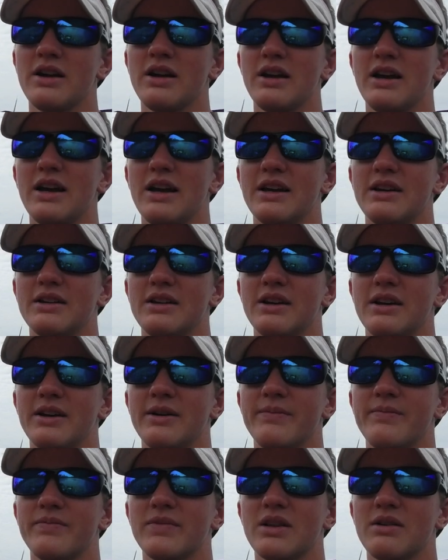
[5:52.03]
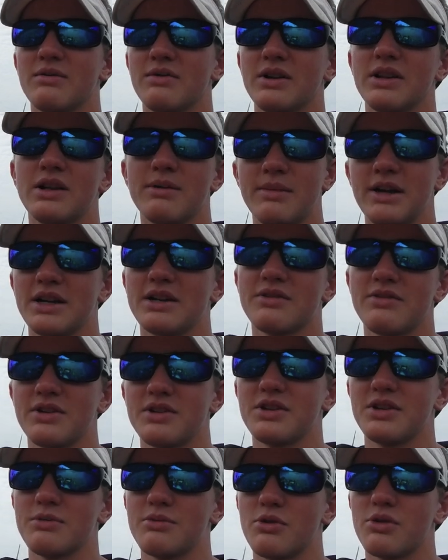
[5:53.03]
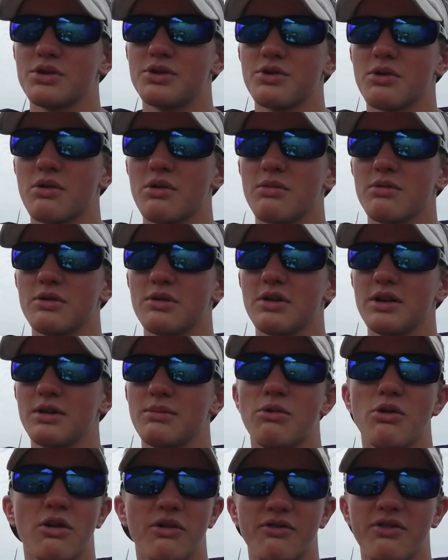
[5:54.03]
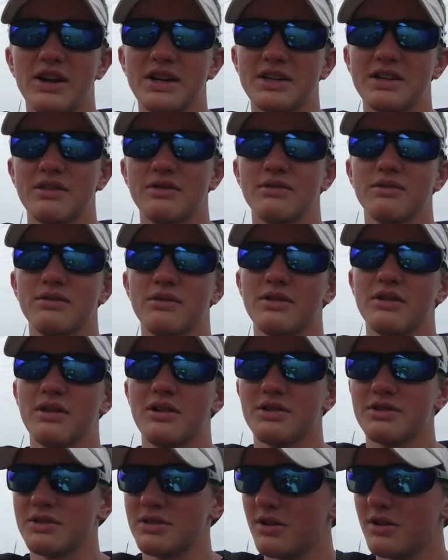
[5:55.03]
and it really makes fishing more enjoyable and more effective also.